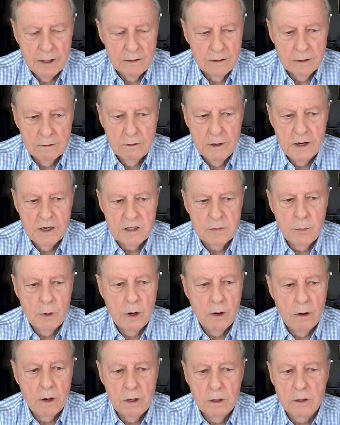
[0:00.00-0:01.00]
not the greatest
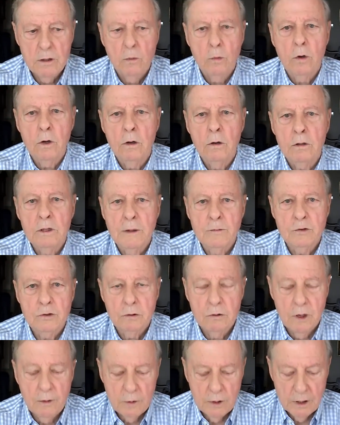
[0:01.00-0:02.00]
parent in the world, I'm
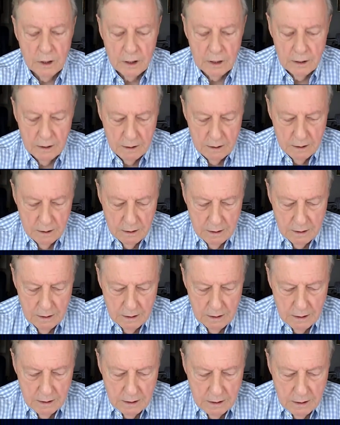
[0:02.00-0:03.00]
sure I'm not.
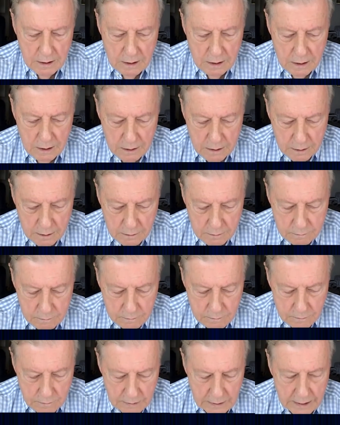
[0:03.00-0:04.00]
Uh,
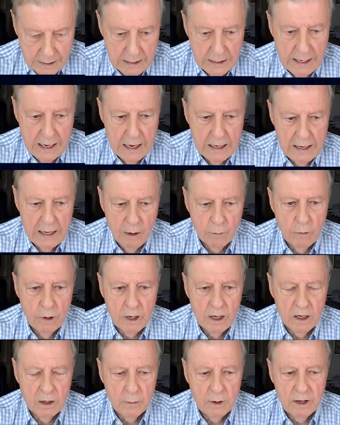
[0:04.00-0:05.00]
I can hand out
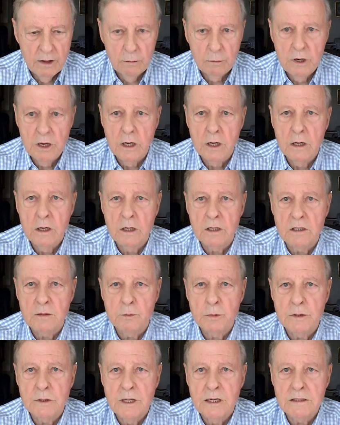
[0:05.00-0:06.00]
money to my three
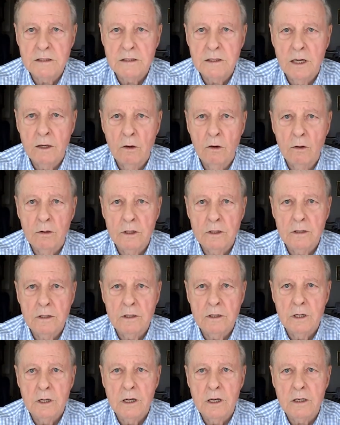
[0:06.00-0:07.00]
kids, but that's not all it,
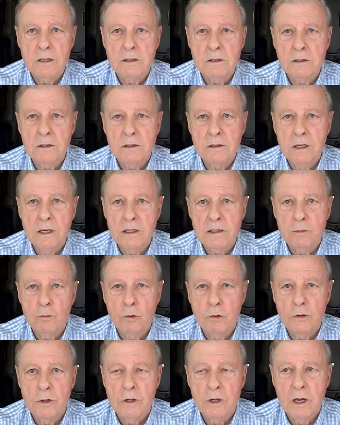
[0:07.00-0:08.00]
it, takes. It
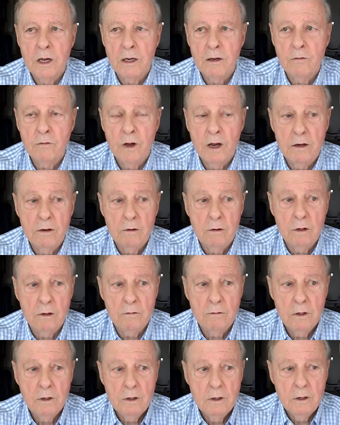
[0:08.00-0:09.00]
takes more than that. In fact, you
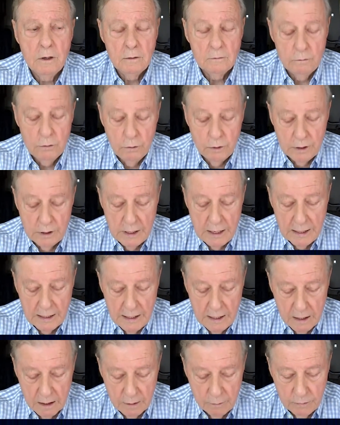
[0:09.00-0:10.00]
can ruin the
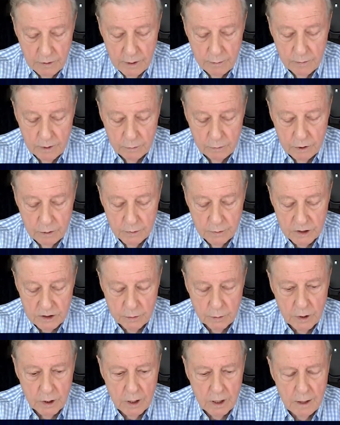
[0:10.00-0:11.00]
heck out of them giving them too
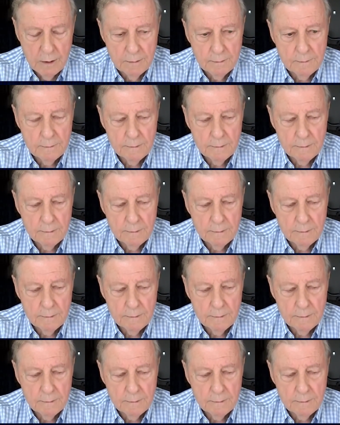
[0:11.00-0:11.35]
much money.